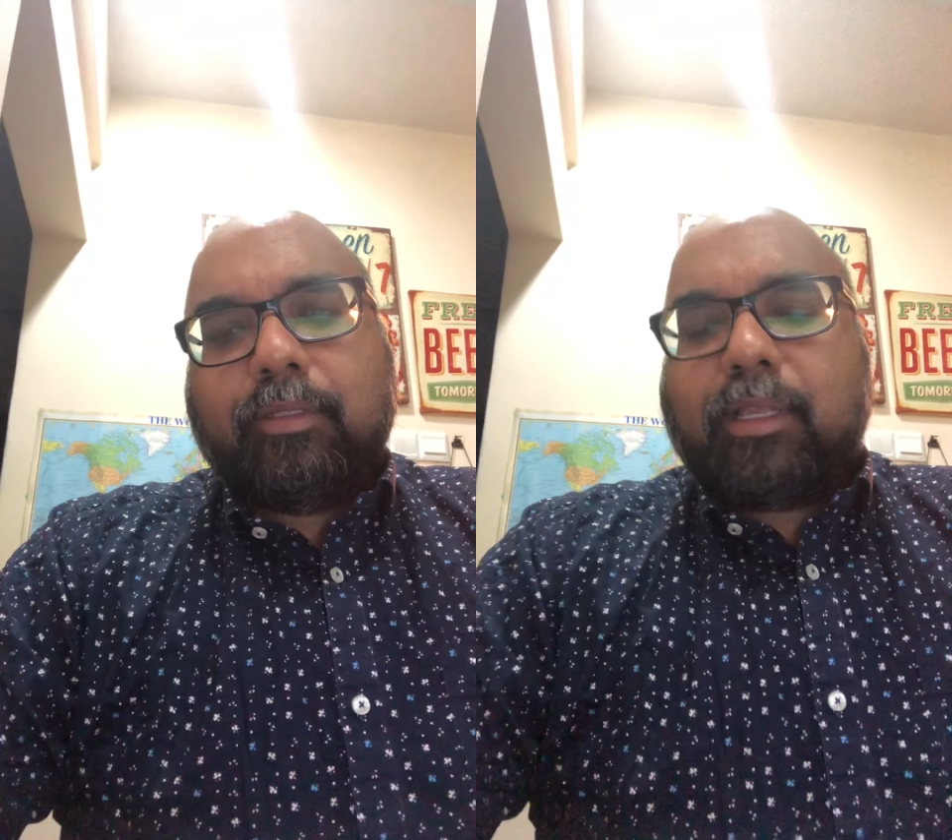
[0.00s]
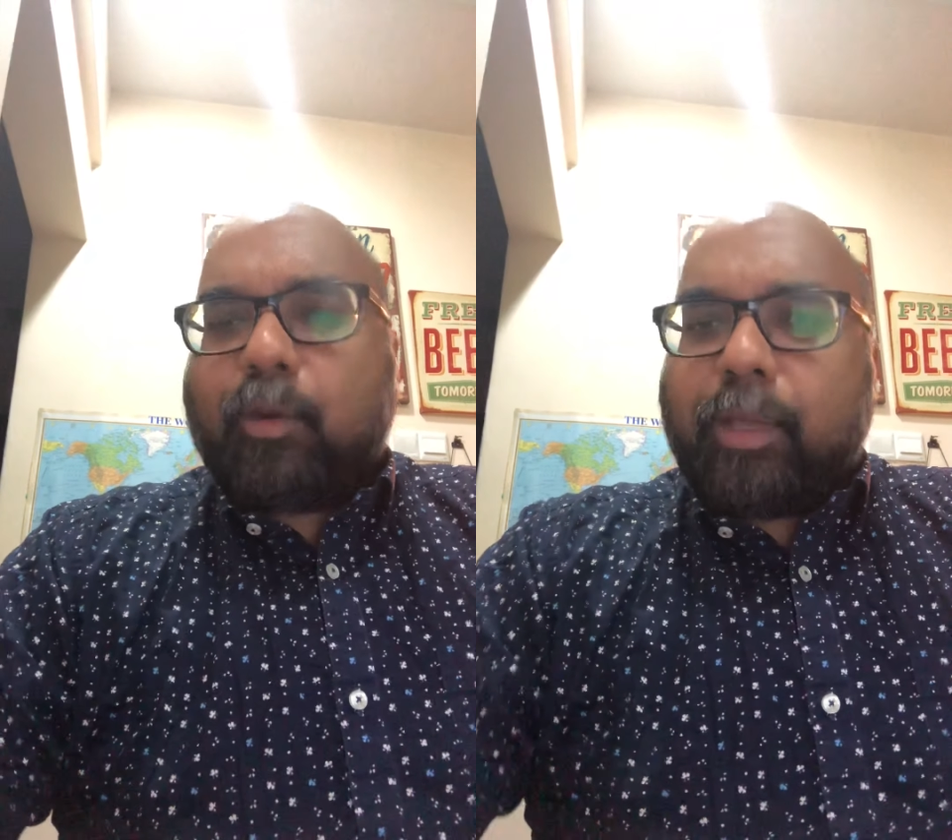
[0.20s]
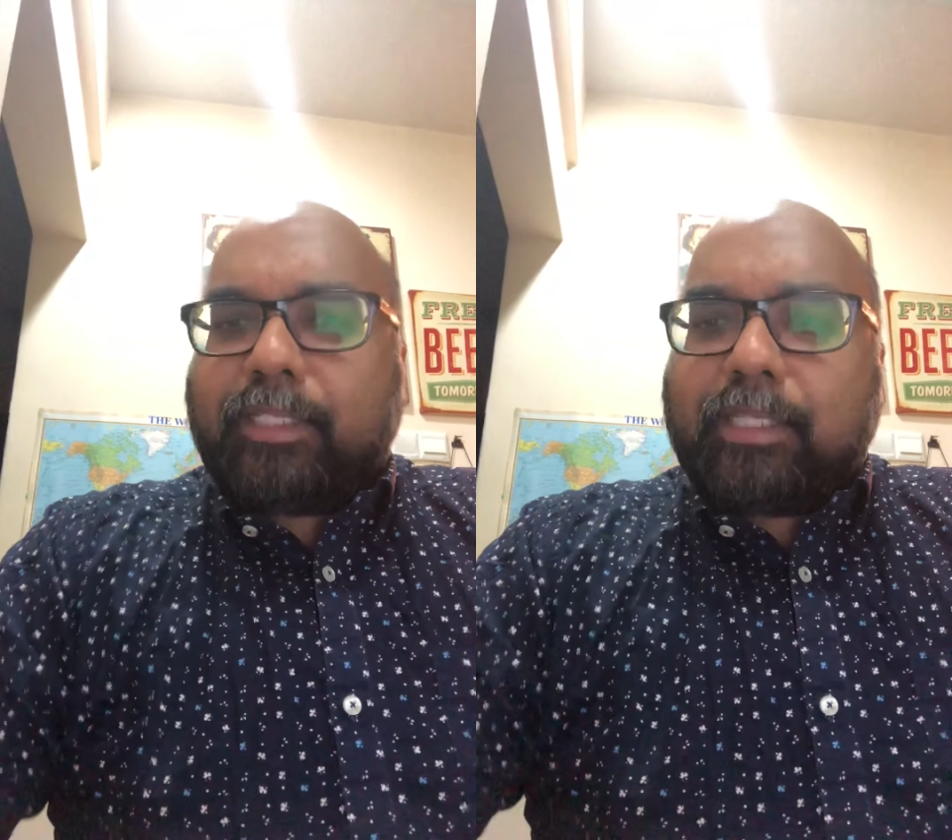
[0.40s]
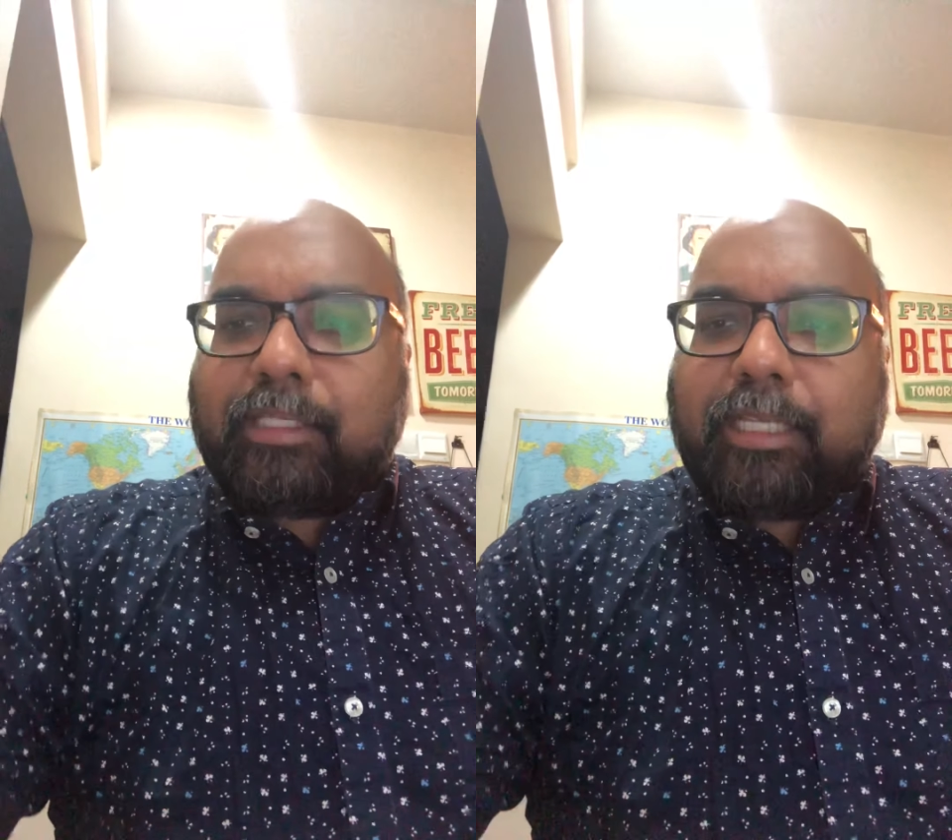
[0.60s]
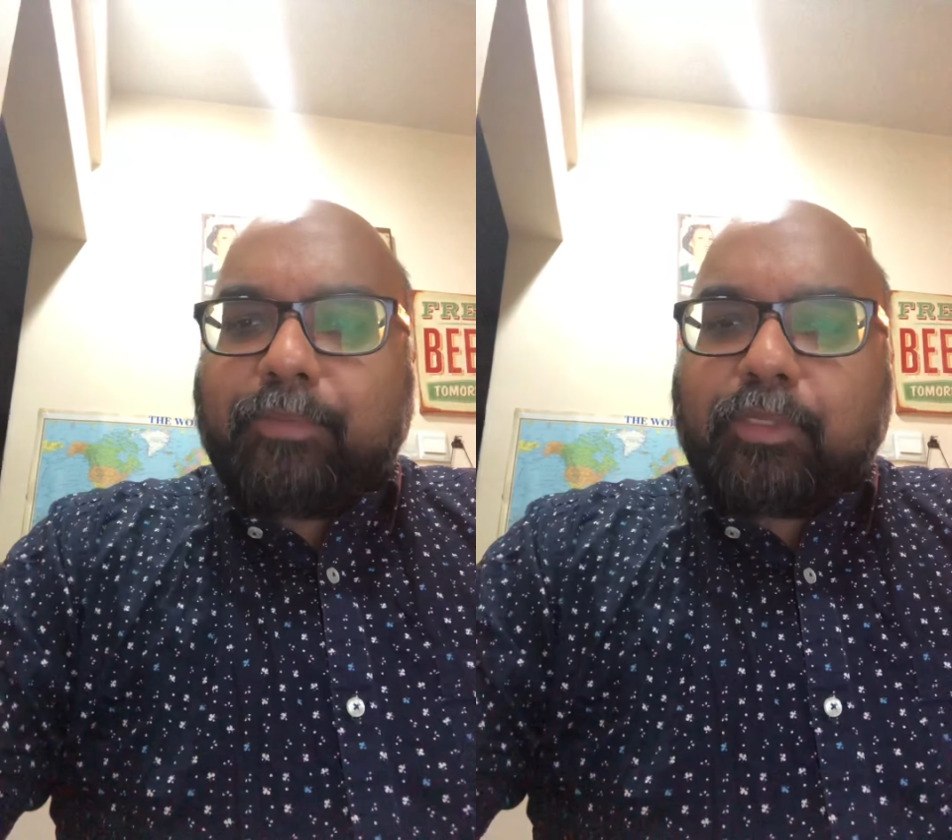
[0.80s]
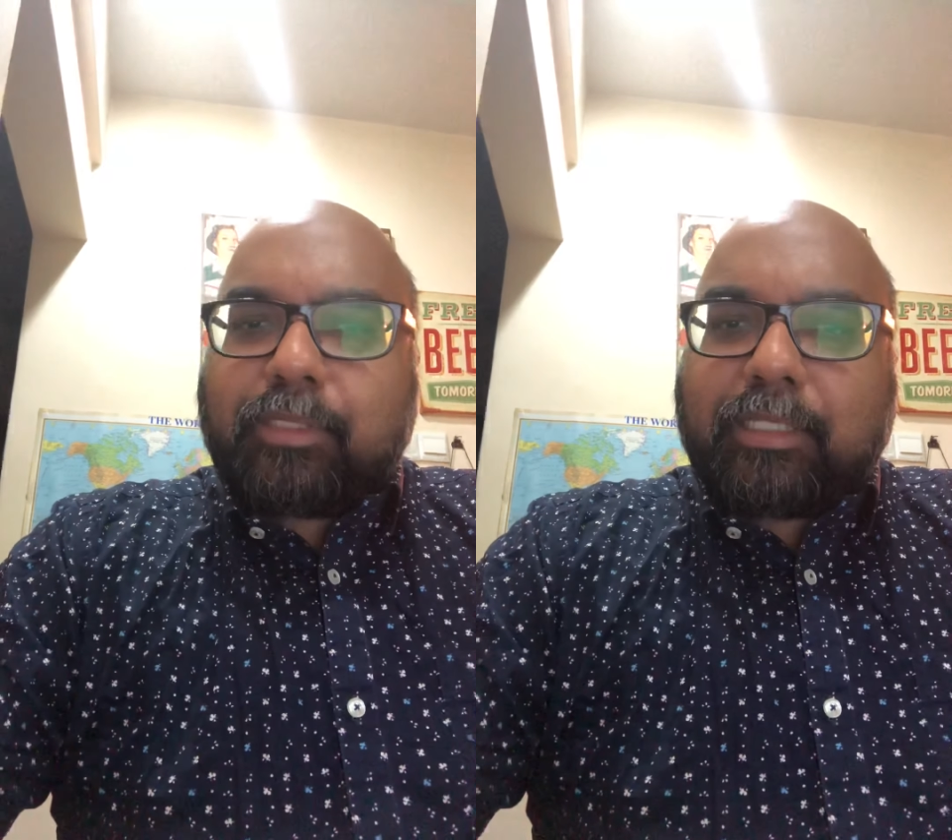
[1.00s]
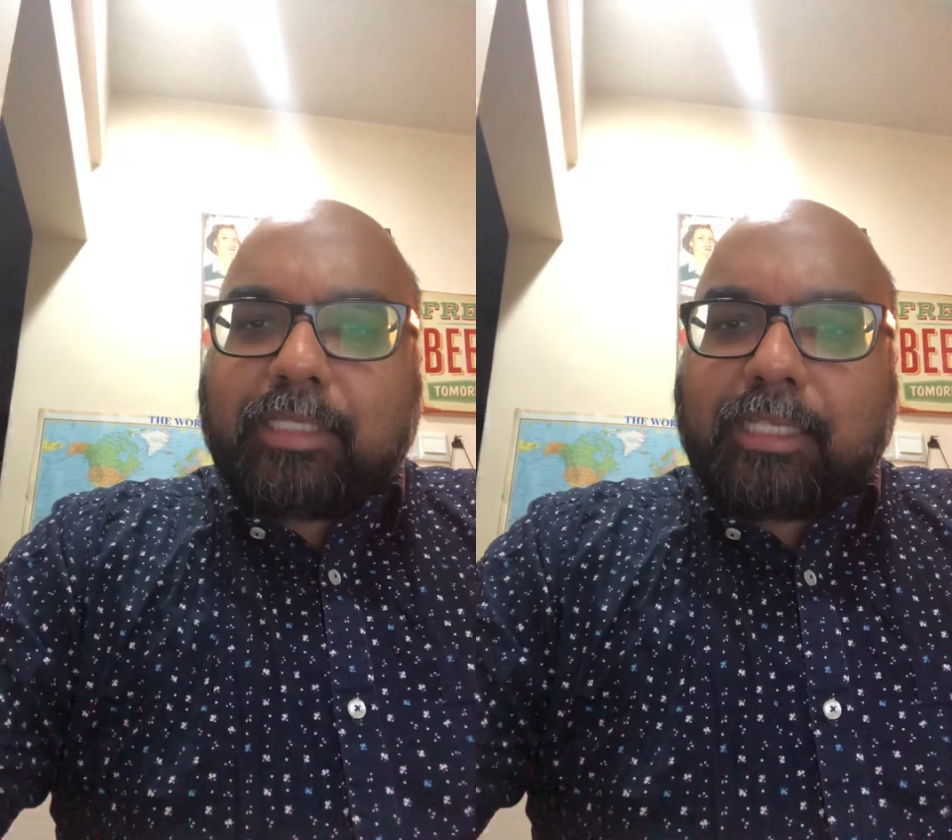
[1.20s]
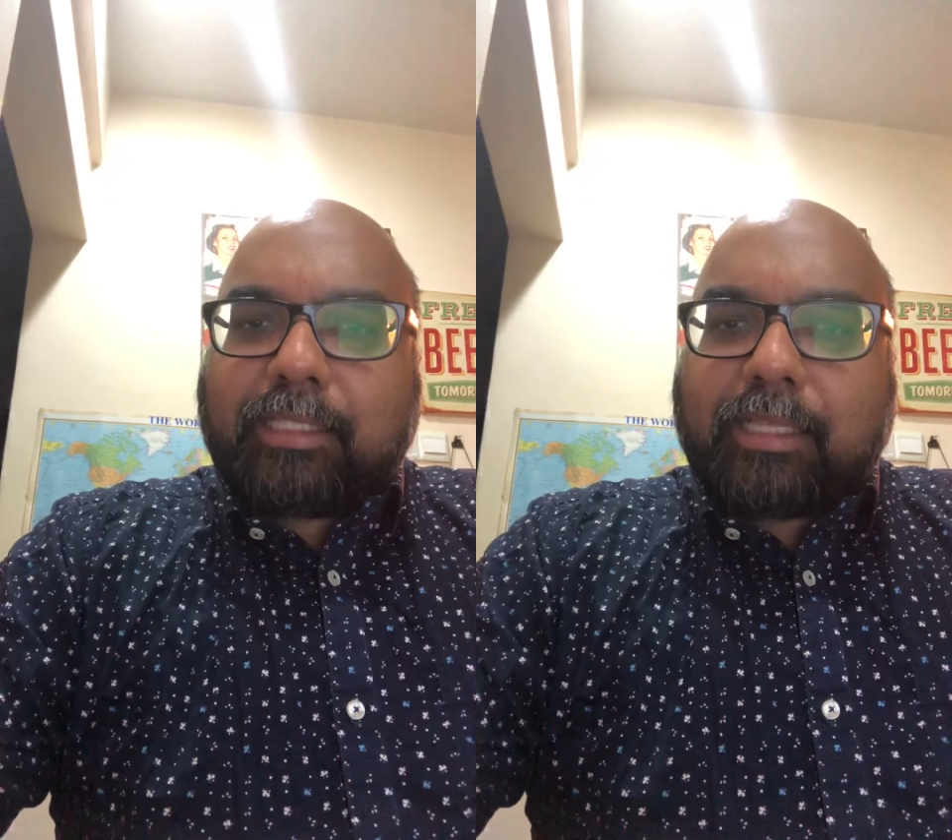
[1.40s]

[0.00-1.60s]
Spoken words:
The question seems to suggest